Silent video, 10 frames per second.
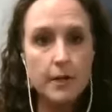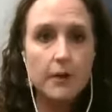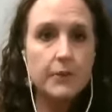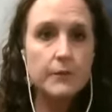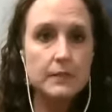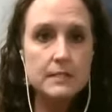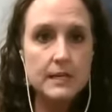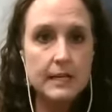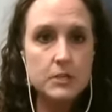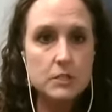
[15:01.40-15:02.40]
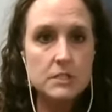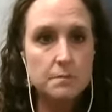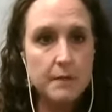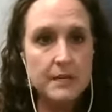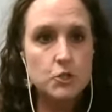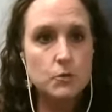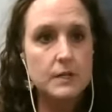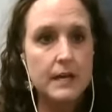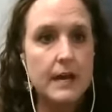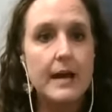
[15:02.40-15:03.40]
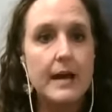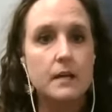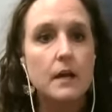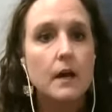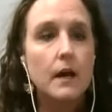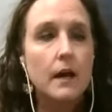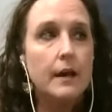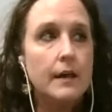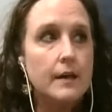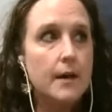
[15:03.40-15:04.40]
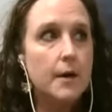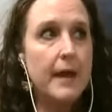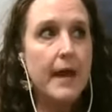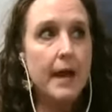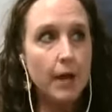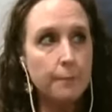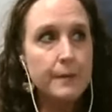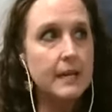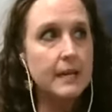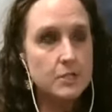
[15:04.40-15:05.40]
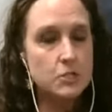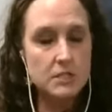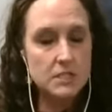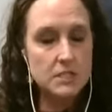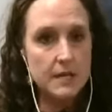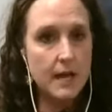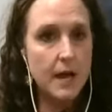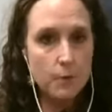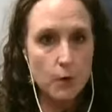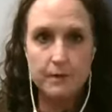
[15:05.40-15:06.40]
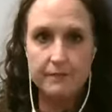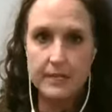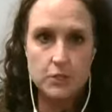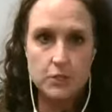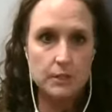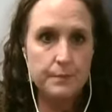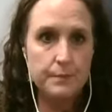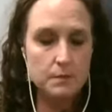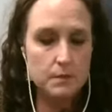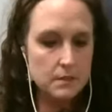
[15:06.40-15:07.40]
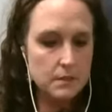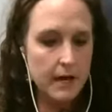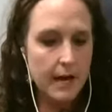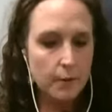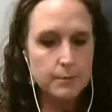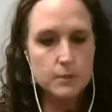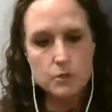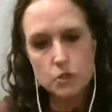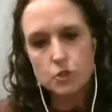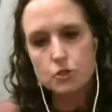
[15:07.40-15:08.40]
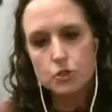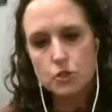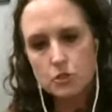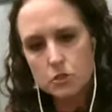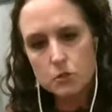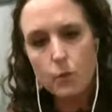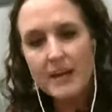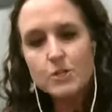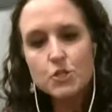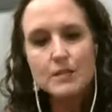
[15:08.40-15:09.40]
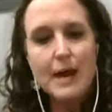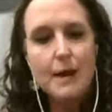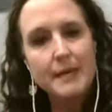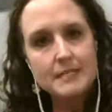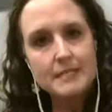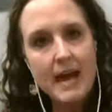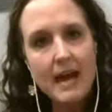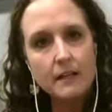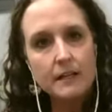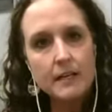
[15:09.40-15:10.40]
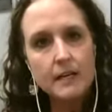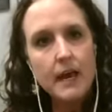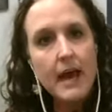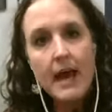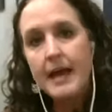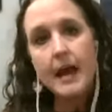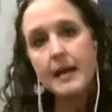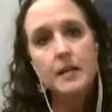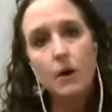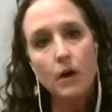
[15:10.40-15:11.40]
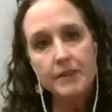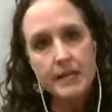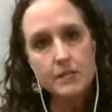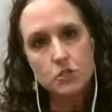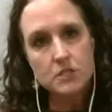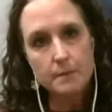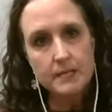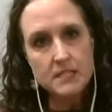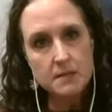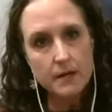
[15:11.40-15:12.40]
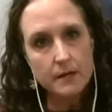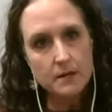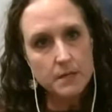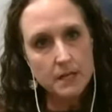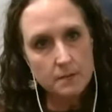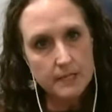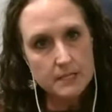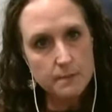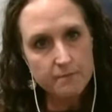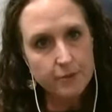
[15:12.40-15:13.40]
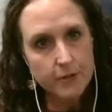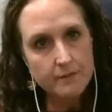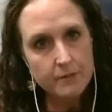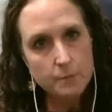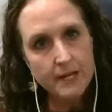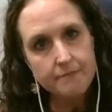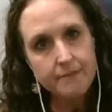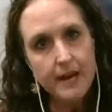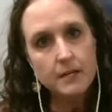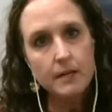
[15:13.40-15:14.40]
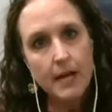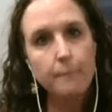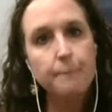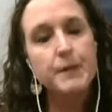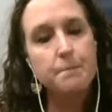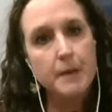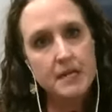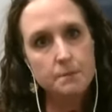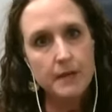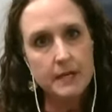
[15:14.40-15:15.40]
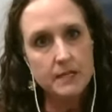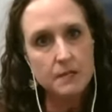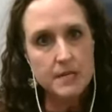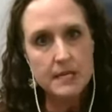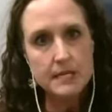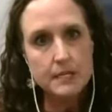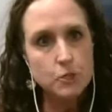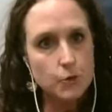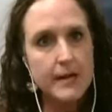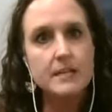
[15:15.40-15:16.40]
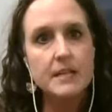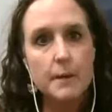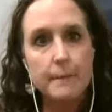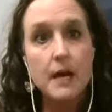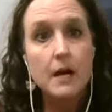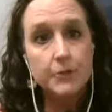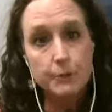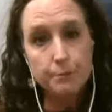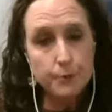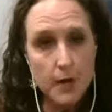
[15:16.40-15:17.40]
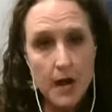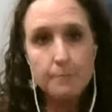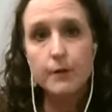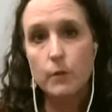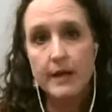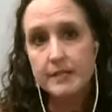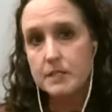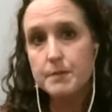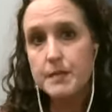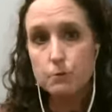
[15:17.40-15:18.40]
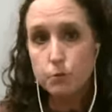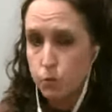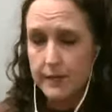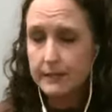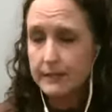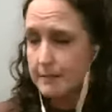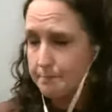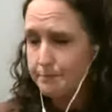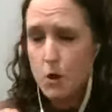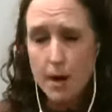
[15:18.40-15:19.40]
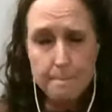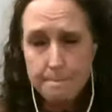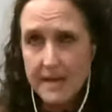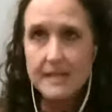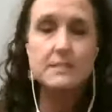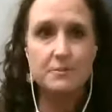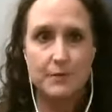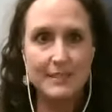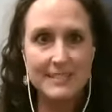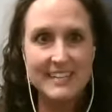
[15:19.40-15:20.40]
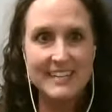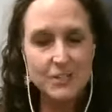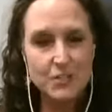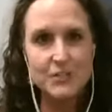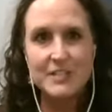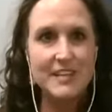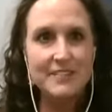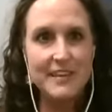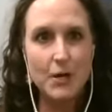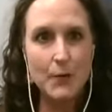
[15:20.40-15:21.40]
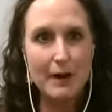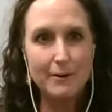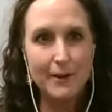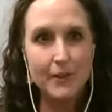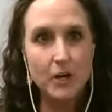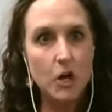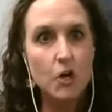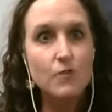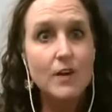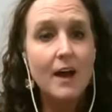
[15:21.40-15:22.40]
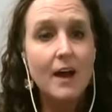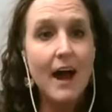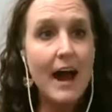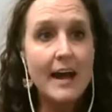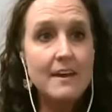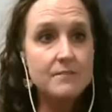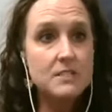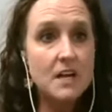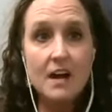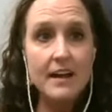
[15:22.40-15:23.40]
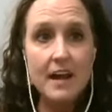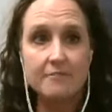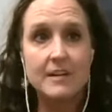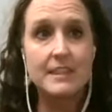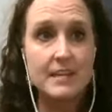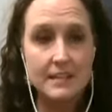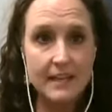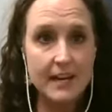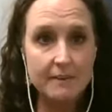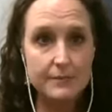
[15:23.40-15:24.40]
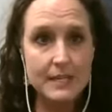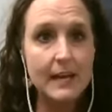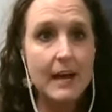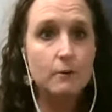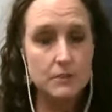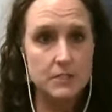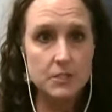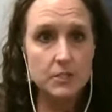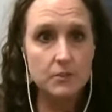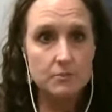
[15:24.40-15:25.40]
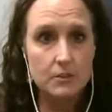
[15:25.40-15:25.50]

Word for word: and all the real estate agents, to make sure that I am helping agents to become more professional, to, to help switch that mentality. And I know all the agents on my team aren't going to be on my team forever, but if I could help them make money at the beginning, train them the proper way to be really amazing real estate agents, and then they go out on their own, I have done everything that I've set out to do.